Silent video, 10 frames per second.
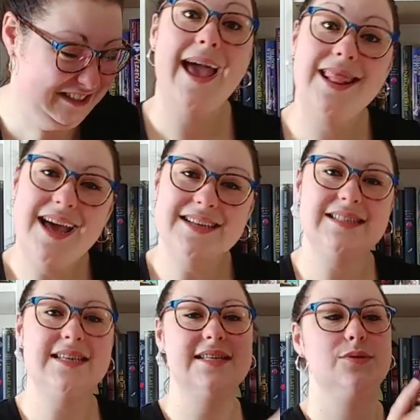And
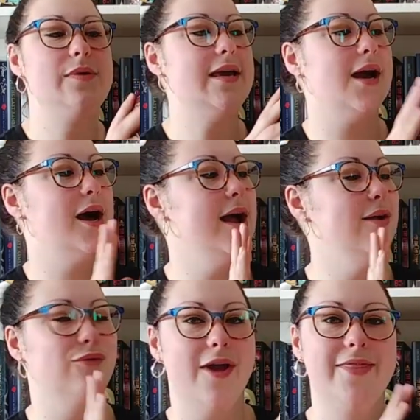lastly, this week
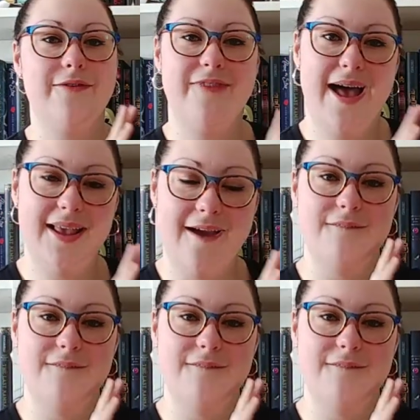I read The Valley